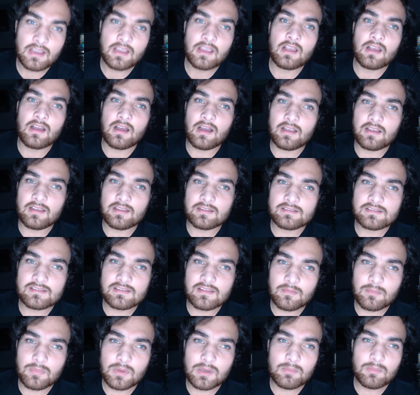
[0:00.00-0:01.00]
against
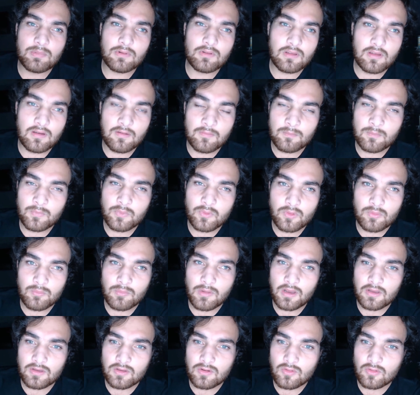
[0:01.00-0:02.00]
the people of
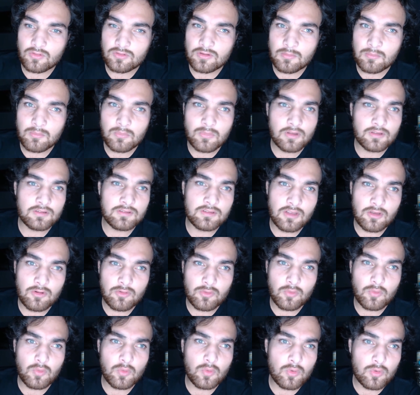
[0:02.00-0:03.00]
Burma, the
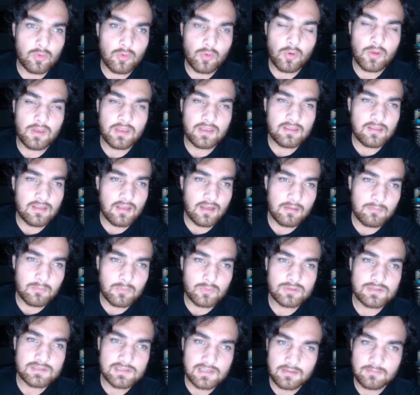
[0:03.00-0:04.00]
Rohingya
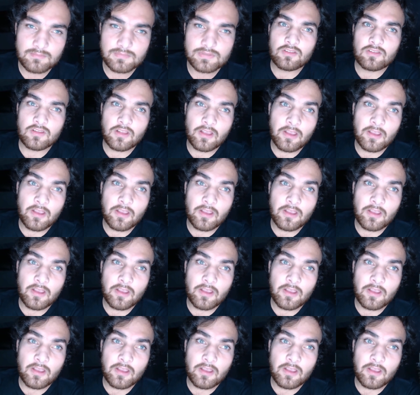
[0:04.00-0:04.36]
Muslims. It